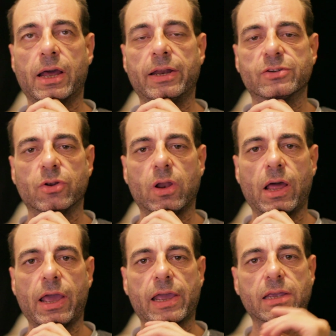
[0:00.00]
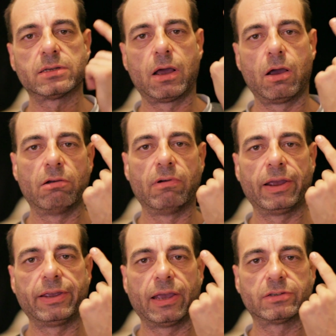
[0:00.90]
and it's not like it's like, oh
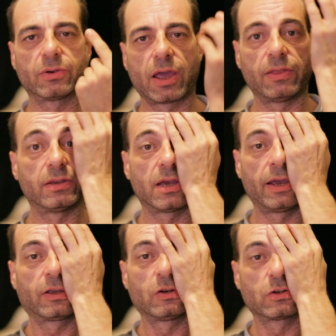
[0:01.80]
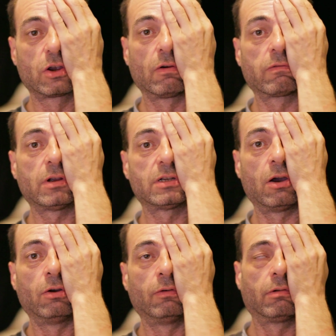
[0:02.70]
right, yes, okay, this eye, you can just cover it
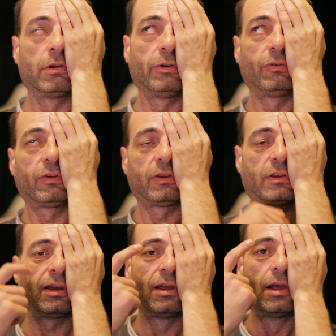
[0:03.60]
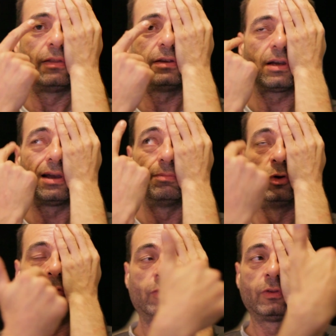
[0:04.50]
over and use this eye. This eye
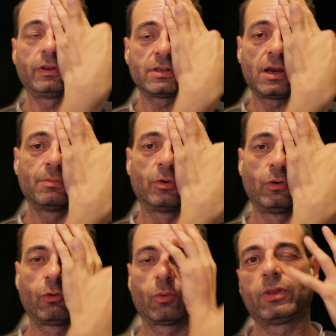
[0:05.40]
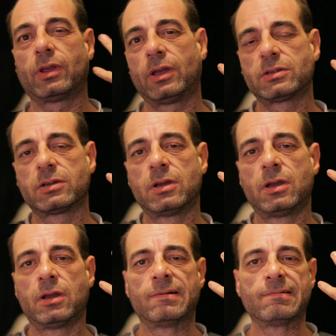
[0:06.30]
moves, and this eye moves with it.
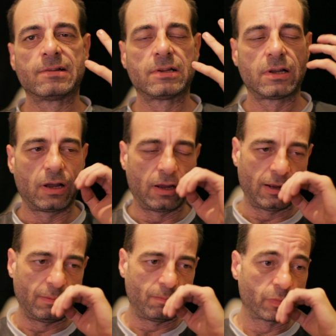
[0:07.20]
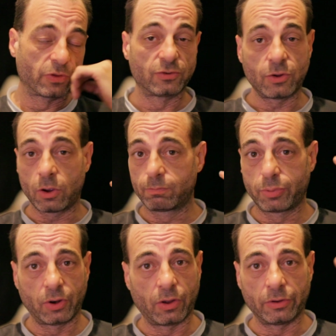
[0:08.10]
There's no
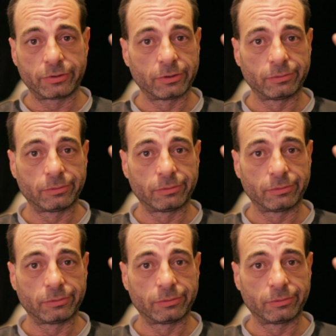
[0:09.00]
blood.